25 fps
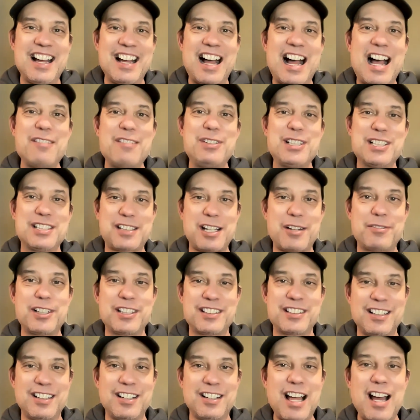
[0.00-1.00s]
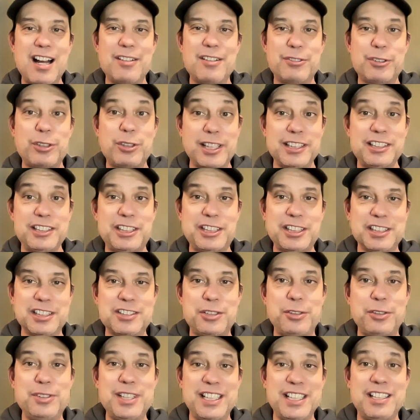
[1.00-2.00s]
I've discovered that a lot of
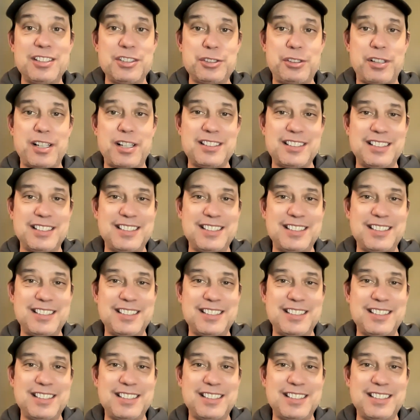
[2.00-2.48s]
Christians who deconstruct